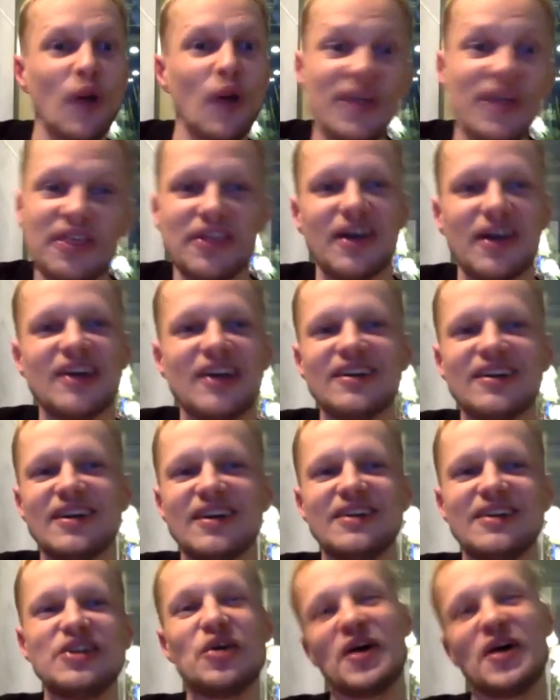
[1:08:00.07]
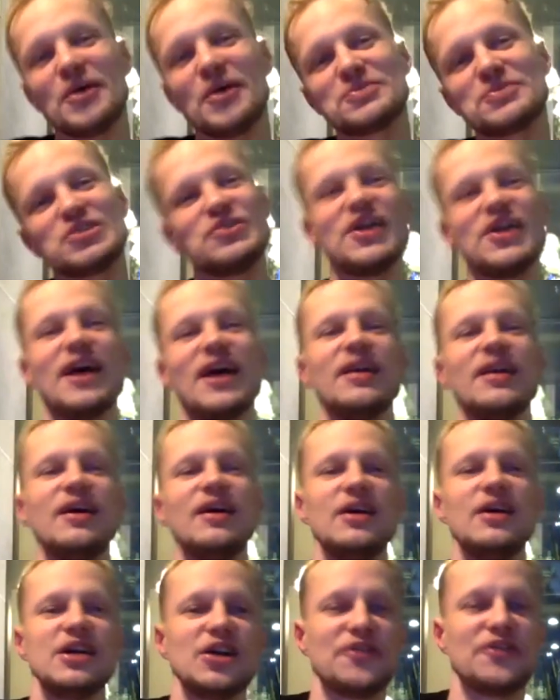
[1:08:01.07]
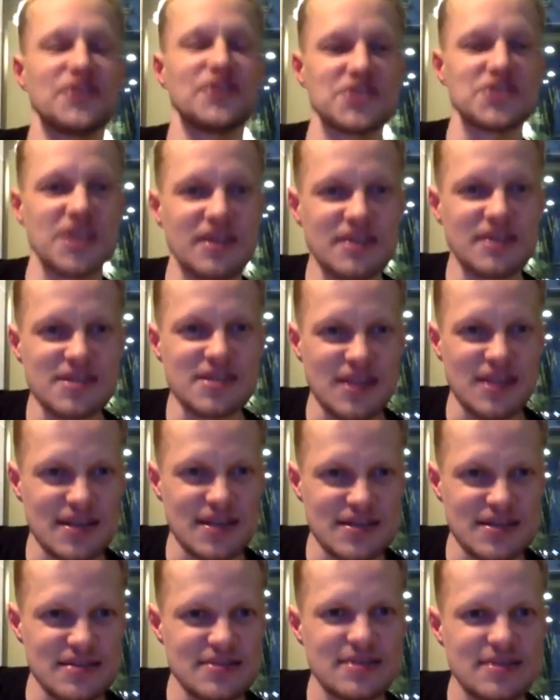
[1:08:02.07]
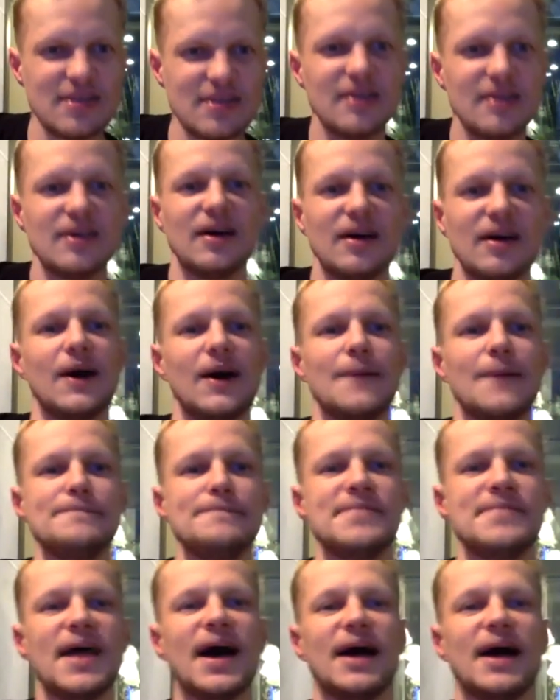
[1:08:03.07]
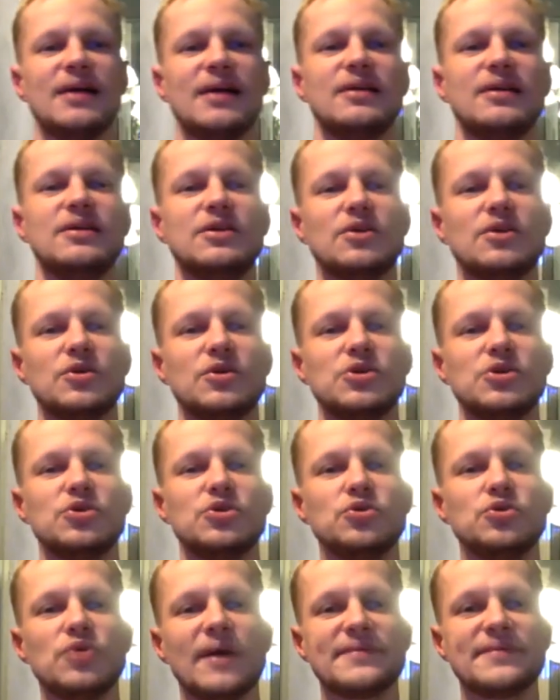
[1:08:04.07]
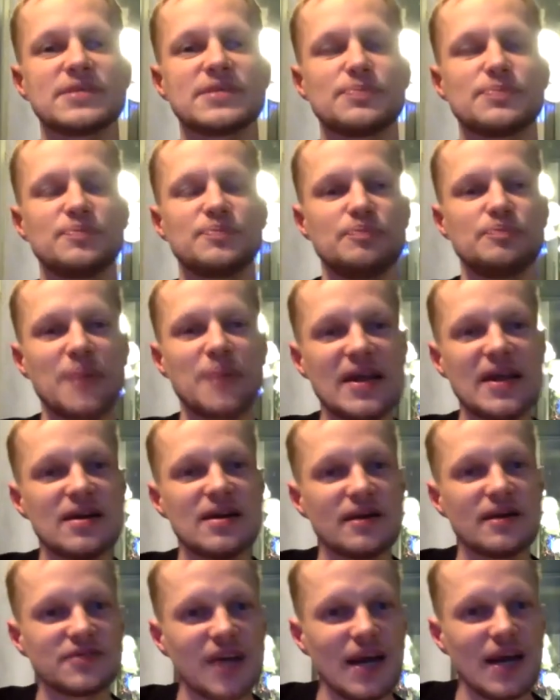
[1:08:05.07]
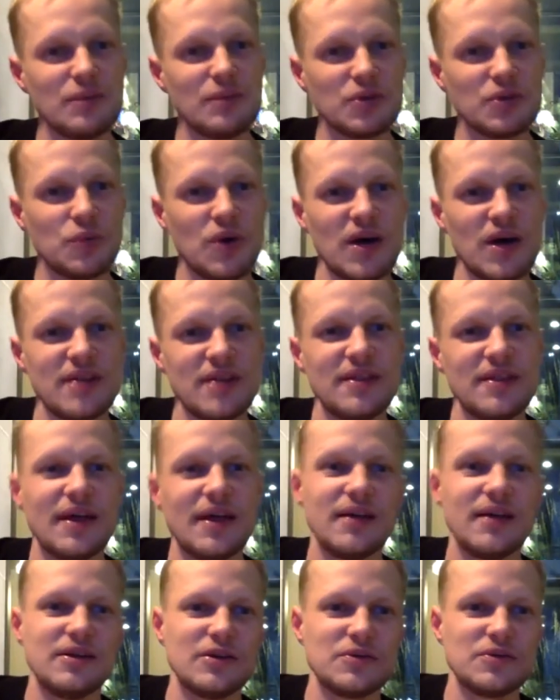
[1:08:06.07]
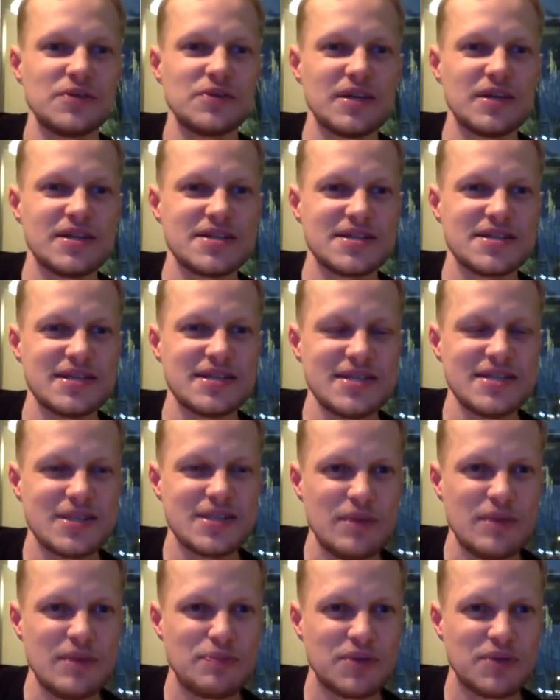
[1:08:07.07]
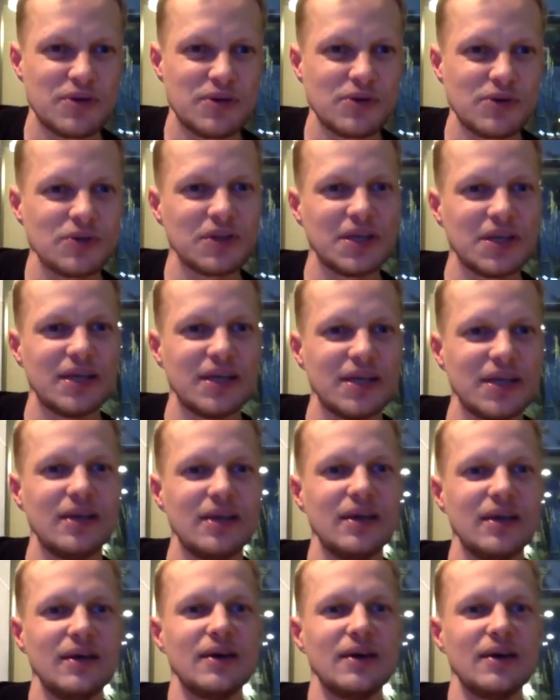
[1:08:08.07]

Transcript: with. And, and, you know, I hope, too, that, you know, for the sake of these lessons, um, that, you know, you have spent enough time with wine that, you know, it has ceased to be purely,